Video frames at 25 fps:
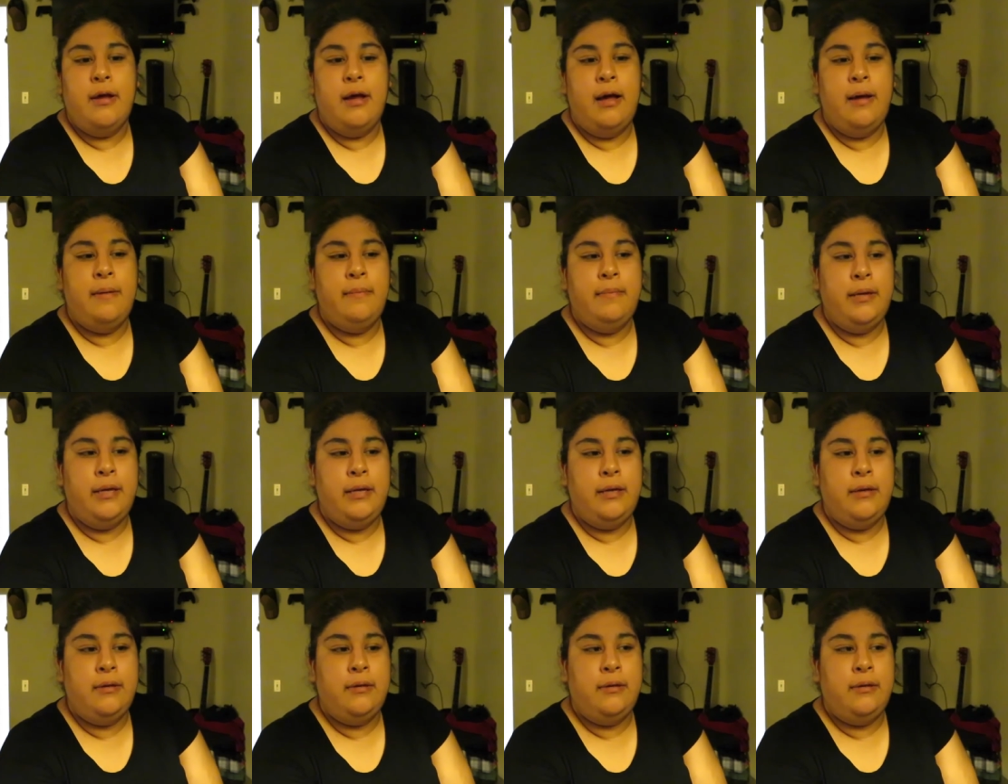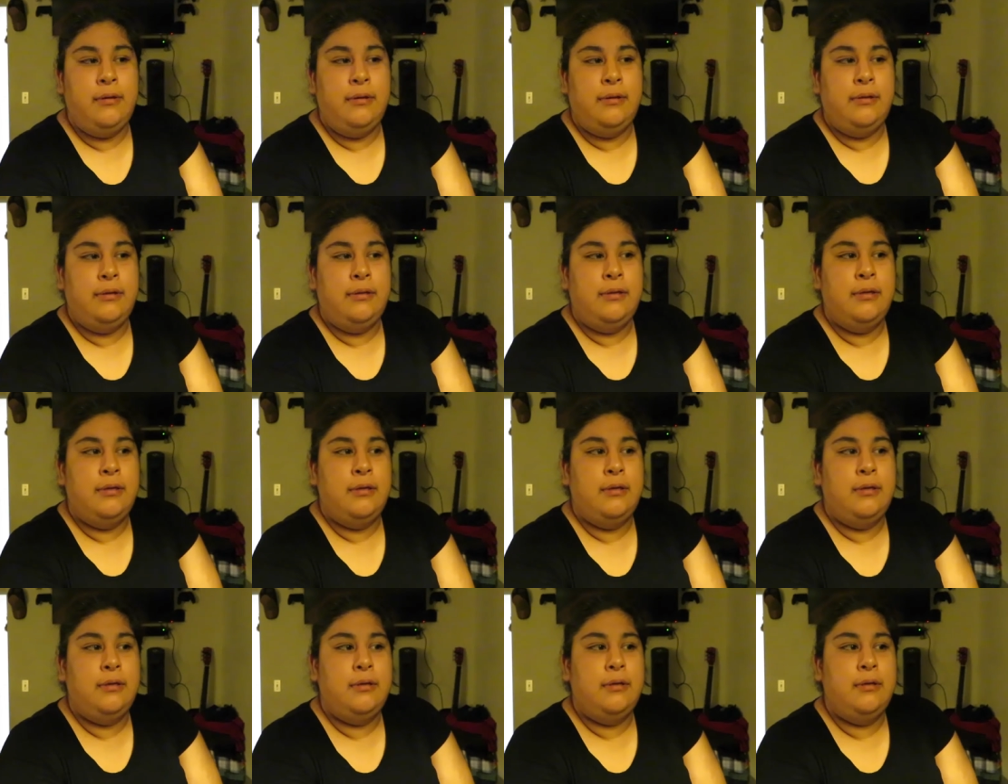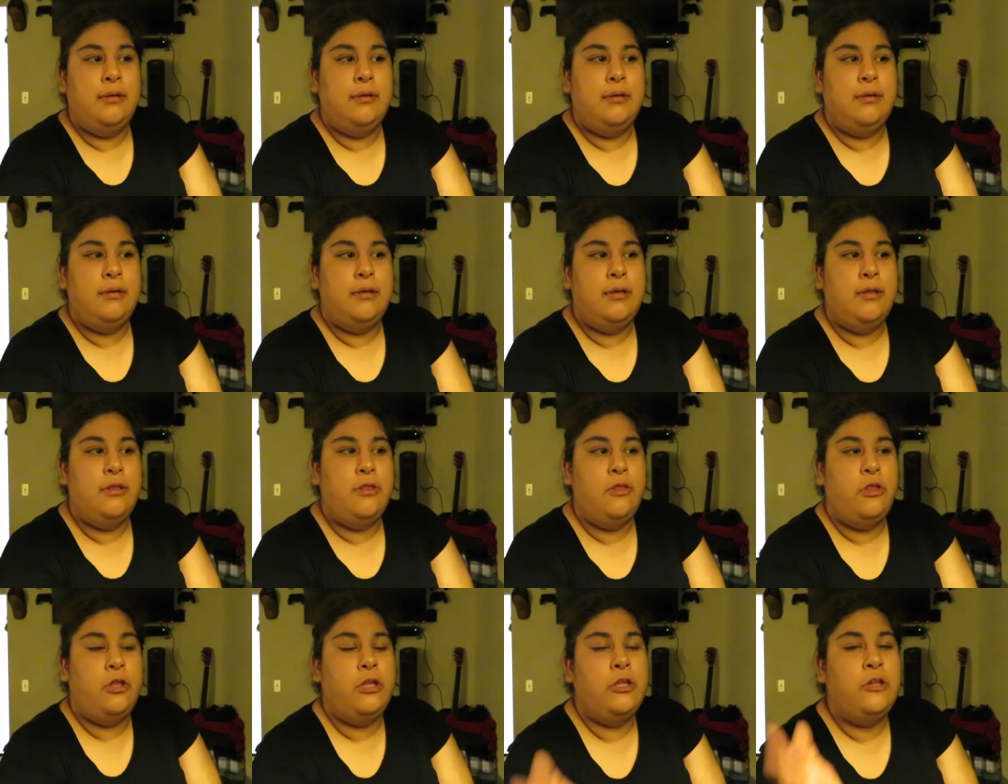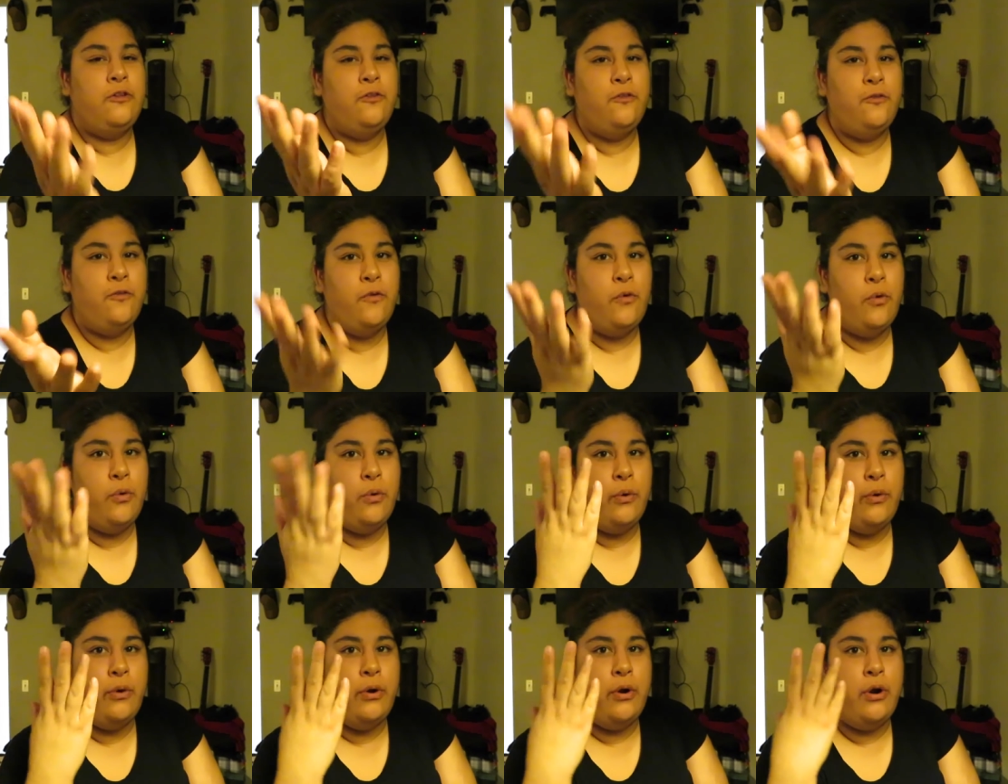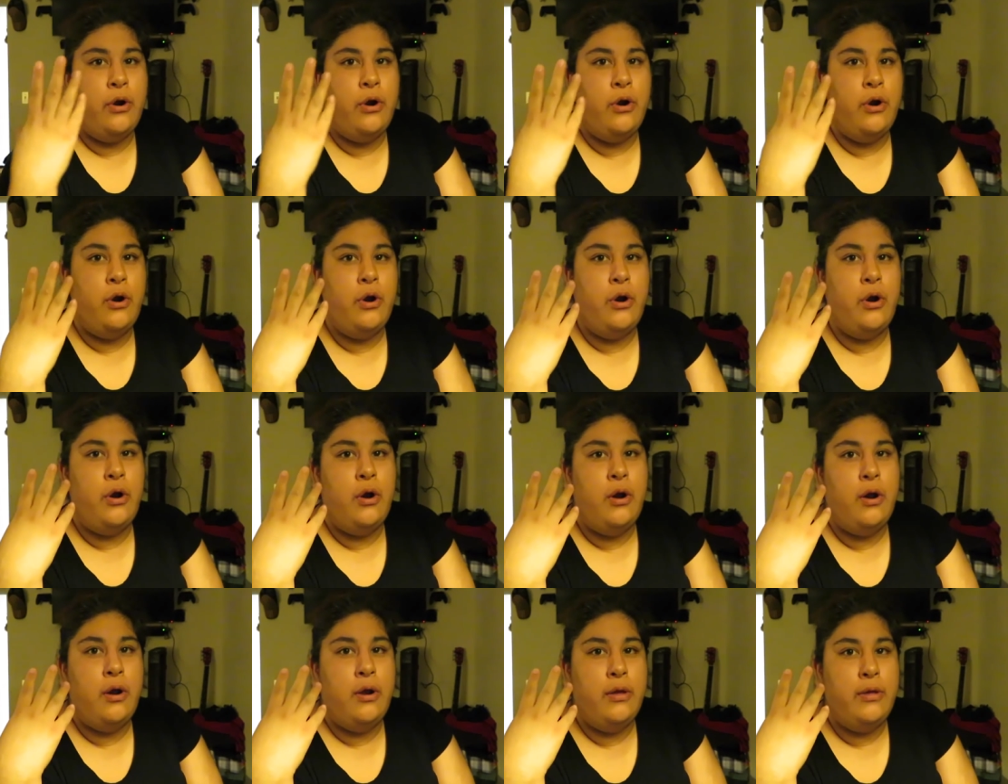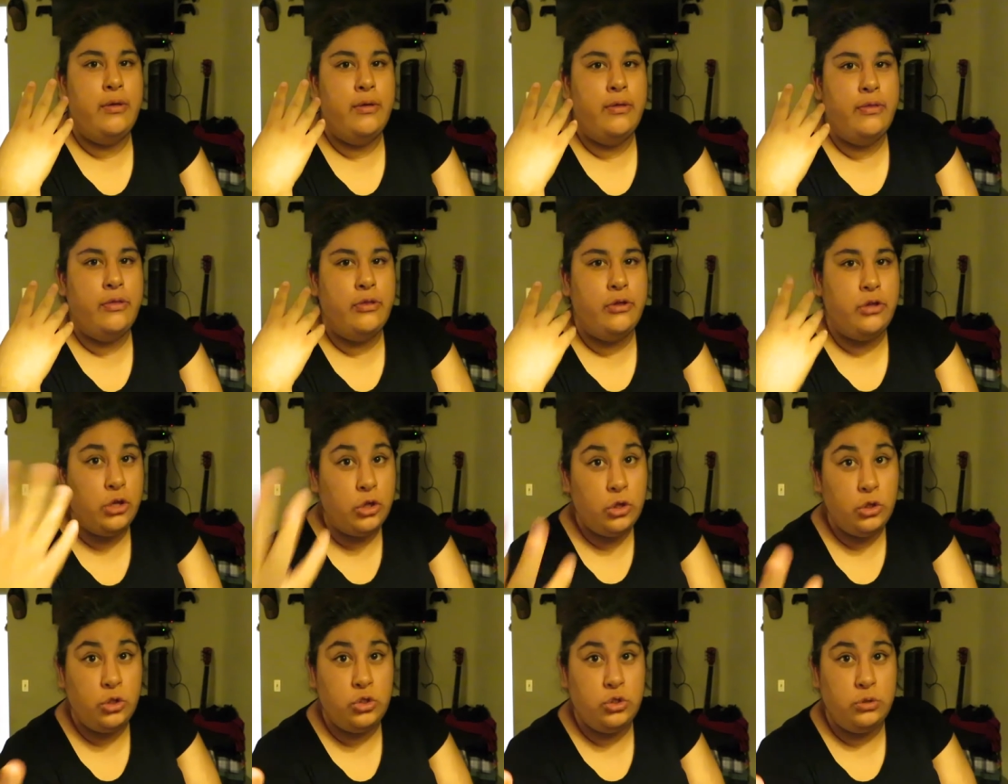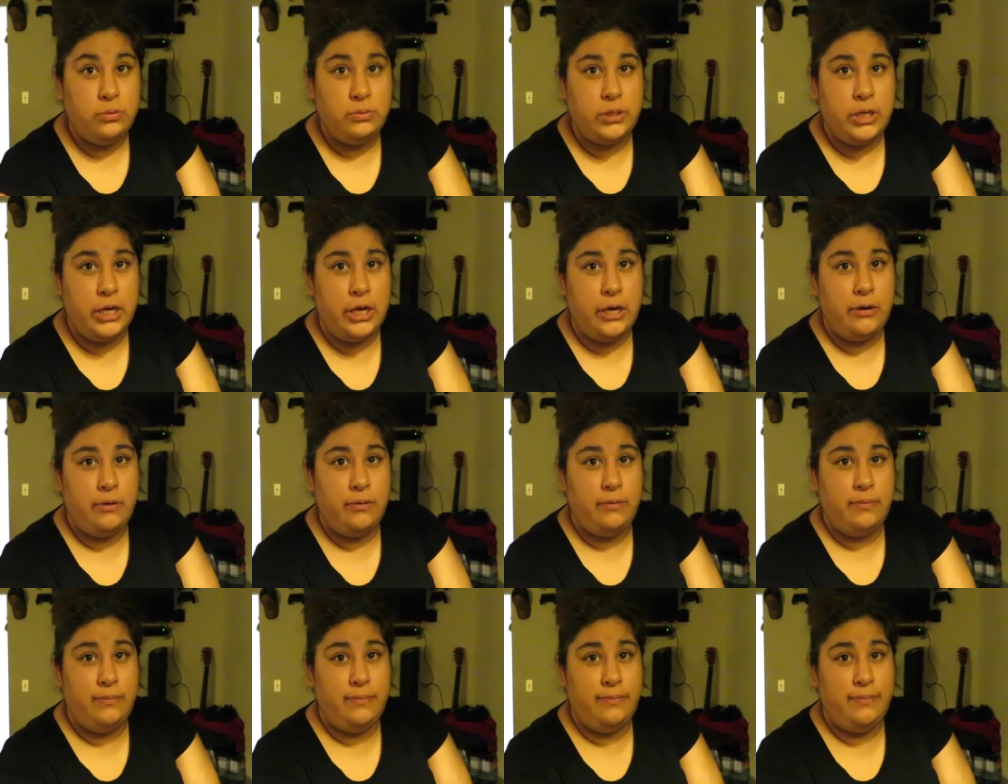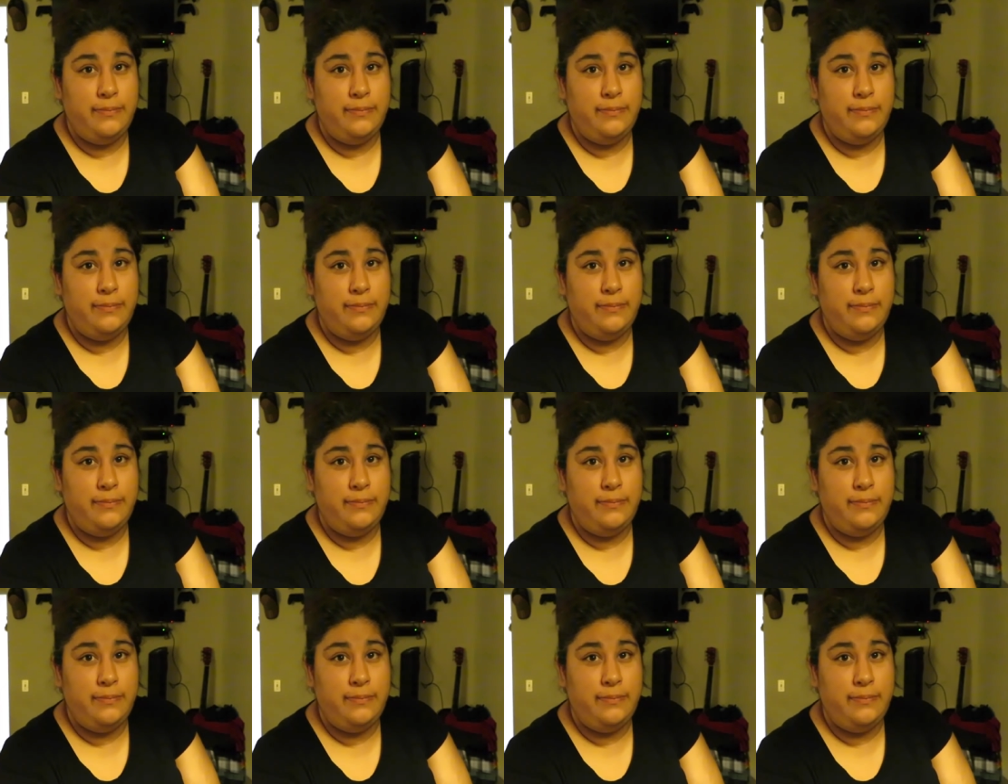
I mean, it's for the YouTube channel.